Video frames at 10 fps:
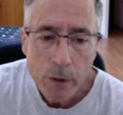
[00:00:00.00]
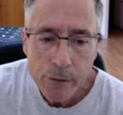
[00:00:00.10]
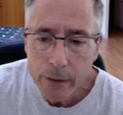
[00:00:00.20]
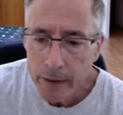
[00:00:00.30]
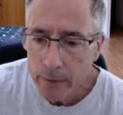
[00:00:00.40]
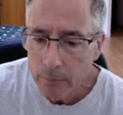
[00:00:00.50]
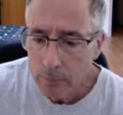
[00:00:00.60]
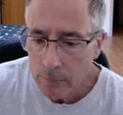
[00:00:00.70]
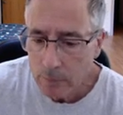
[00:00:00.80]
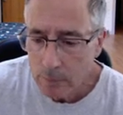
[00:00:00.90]

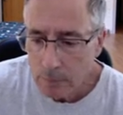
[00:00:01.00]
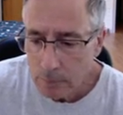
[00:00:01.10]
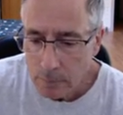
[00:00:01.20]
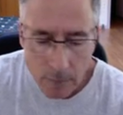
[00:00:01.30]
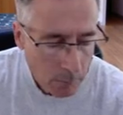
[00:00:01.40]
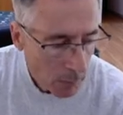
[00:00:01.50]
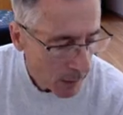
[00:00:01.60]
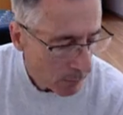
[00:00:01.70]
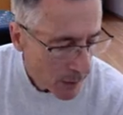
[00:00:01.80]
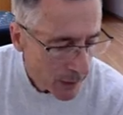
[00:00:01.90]
recreate
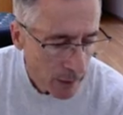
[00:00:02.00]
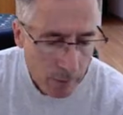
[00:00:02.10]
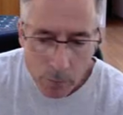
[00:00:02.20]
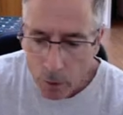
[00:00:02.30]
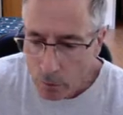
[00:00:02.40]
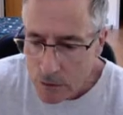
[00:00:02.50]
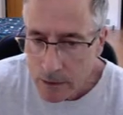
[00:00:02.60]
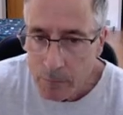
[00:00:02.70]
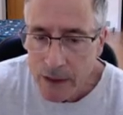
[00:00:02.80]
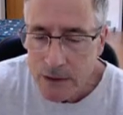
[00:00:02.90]
many of the
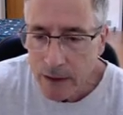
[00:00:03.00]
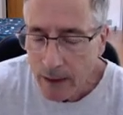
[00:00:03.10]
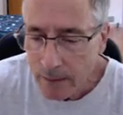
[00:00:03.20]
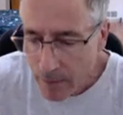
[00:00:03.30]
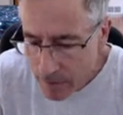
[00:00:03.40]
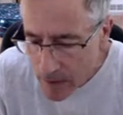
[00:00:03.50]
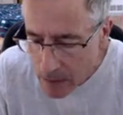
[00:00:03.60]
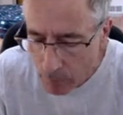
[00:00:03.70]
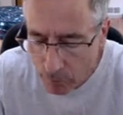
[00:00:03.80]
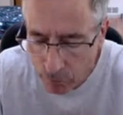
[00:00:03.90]
moves and the basic
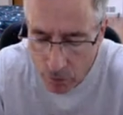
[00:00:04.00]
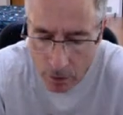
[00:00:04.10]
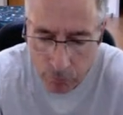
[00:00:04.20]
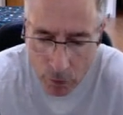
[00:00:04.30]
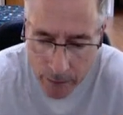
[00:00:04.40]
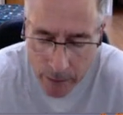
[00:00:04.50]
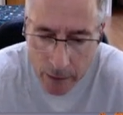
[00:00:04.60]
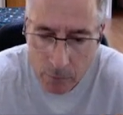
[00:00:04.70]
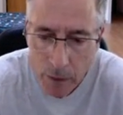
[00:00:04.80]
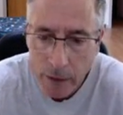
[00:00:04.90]
theme of what we
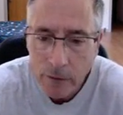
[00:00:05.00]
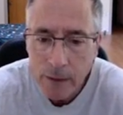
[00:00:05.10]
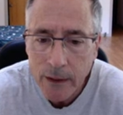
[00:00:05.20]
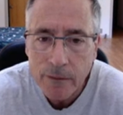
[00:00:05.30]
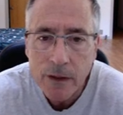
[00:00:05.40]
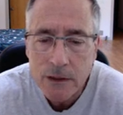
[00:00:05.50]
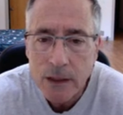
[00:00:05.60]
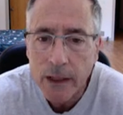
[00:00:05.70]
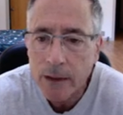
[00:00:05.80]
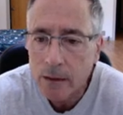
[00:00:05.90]
did, but I couldn't get the
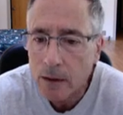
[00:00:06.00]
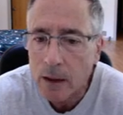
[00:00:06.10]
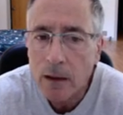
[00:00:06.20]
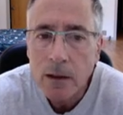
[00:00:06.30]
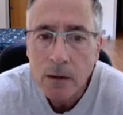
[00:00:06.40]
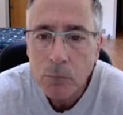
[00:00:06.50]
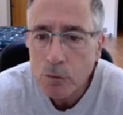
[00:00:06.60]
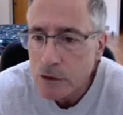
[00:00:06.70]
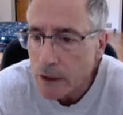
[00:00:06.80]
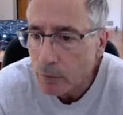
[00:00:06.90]
exact
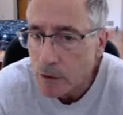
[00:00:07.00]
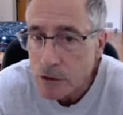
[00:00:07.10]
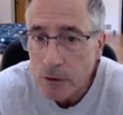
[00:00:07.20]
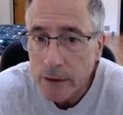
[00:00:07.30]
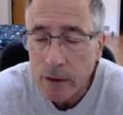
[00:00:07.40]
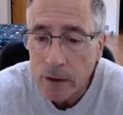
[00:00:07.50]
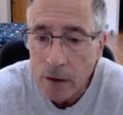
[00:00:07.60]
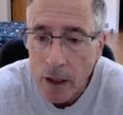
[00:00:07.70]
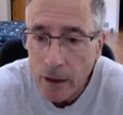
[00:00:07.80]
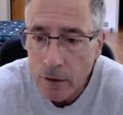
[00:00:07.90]
move sequence, so I
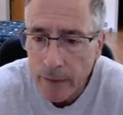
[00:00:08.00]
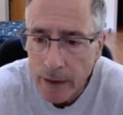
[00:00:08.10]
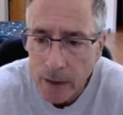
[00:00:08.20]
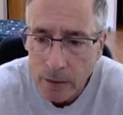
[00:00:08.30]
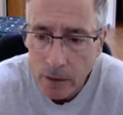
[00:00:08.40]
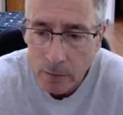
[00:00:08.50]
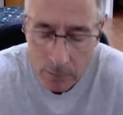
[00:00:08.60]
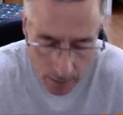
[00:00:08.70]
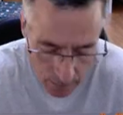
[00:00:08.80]
didn't enter that into